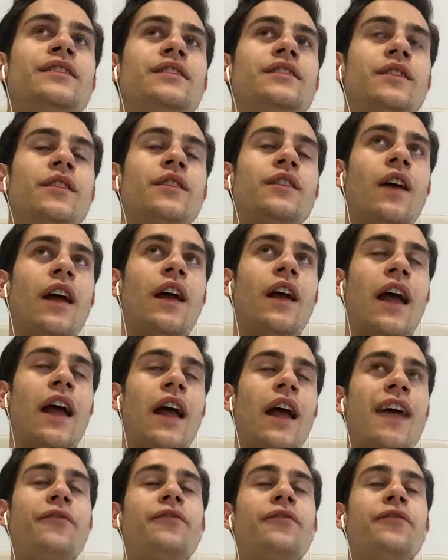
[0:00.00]
is
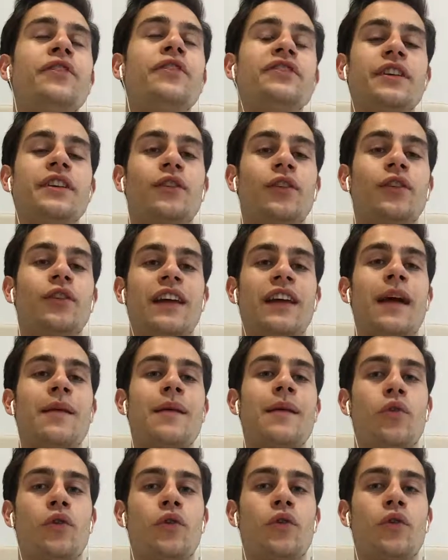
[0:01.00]
every
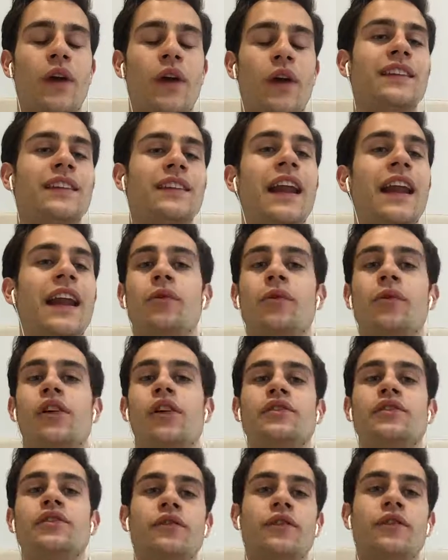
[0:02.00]
single time more right than
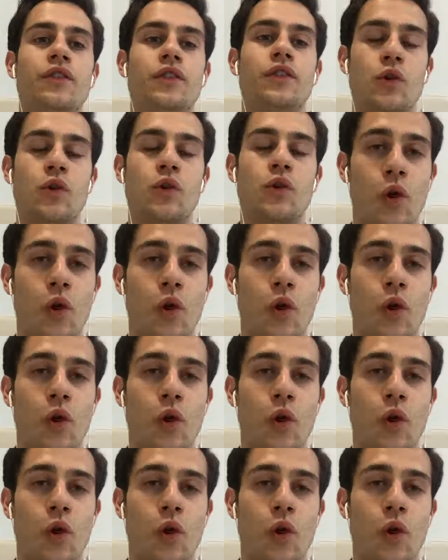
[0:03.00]
anyone else.